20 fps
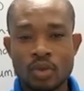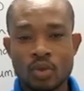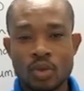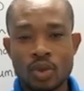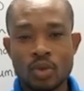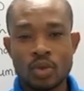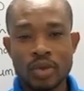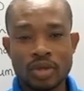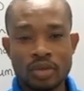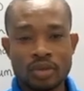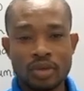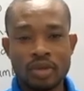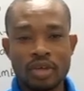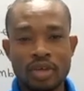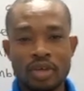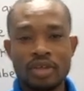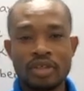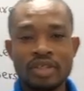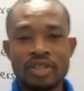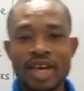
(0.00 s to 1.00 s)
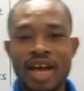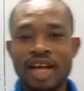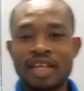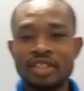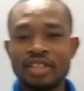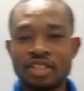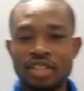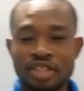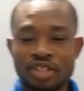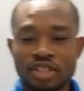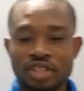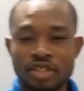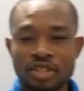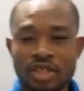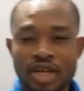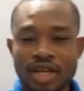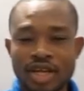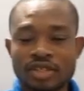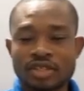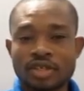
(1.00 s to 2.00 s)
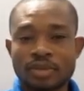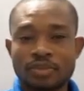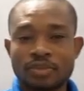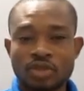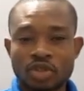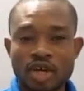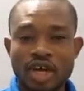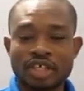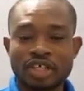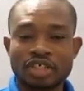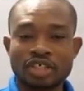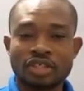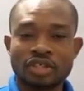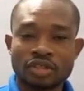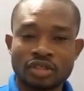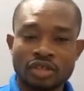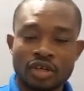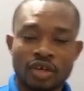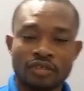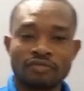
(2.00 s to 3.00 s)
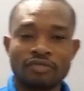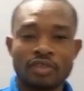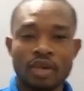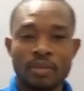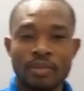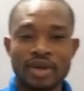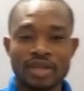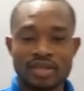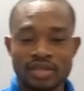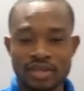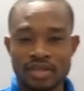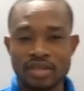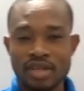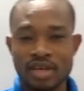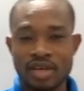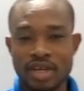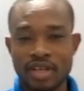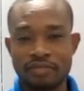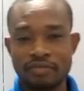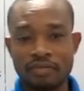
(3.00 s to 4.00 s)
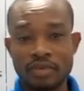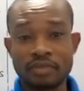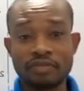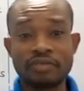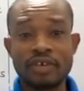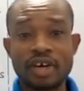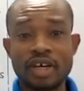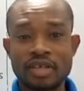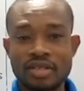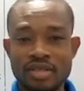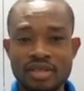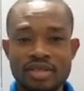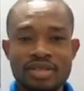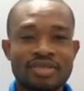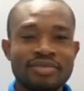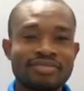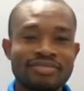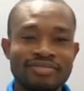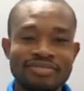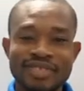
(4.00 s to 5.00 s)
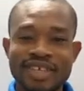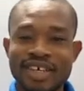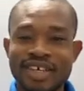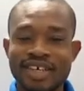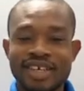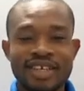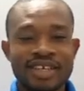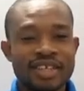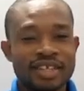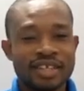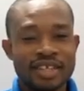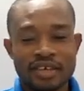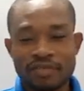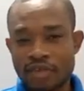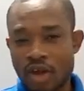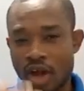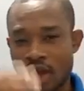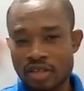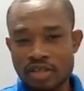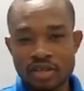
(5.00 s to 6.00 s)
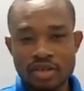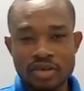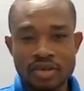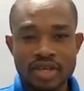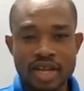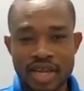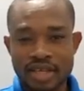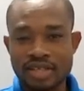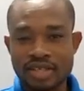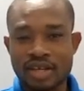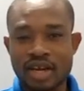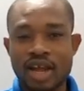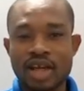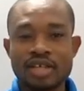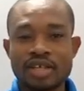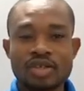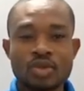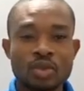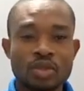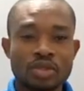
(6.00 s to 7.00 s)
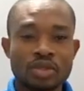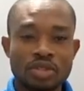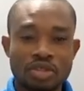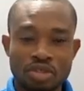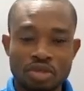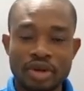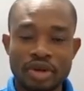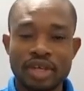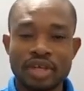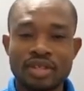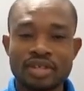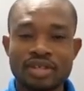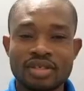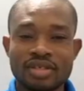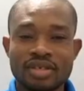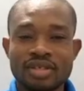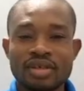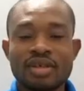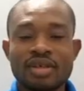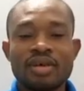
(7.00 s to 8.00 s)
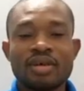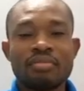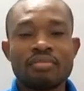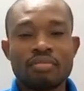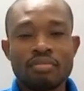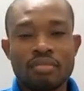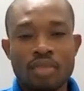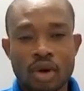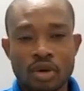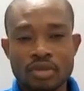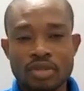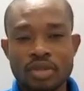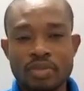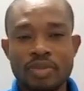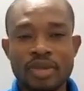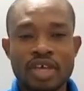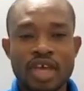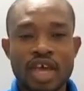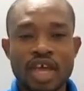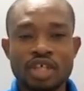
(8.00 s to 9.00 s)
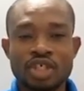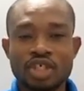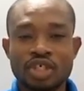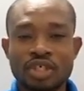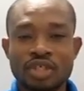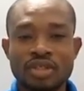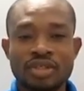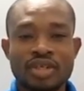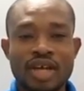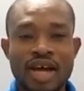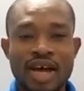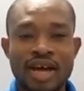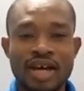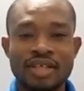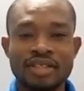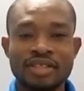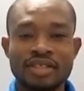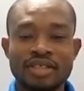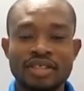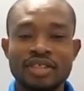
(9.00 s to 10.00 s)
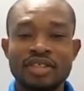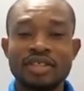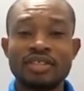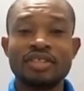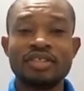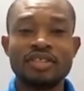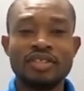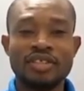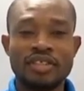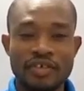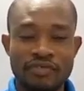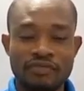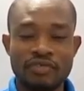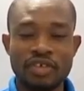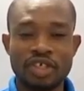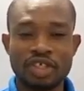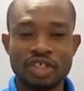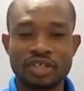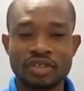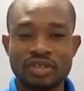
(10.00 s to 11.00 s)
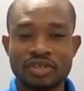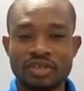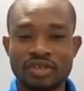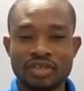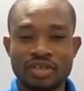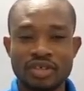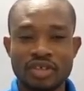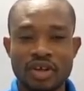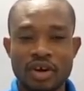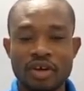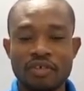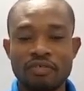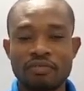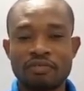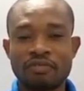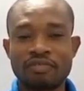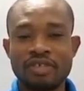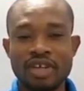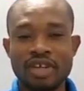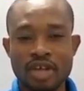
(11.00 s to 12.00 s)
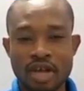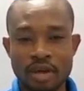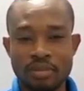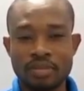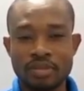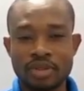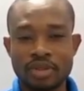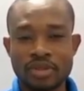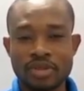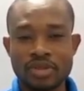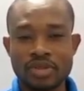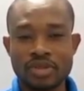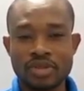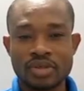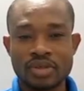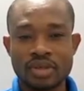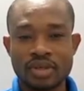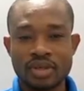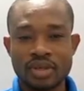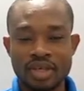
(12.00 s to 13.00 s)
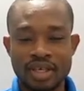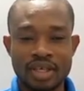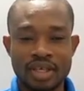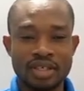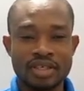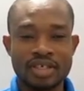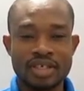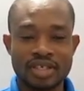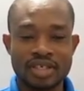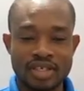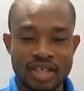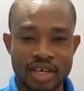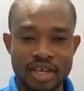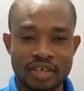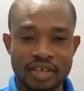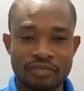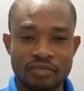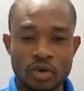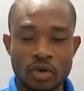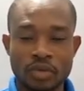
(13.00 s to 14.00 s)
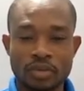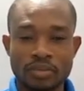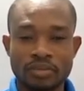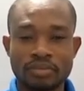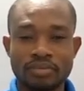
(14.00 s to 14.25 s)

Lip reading: We will learn addition and subtraction of numbers in standard form first. Then of course, in our next class, we'll treat multiplication and division of numbers in their standard form.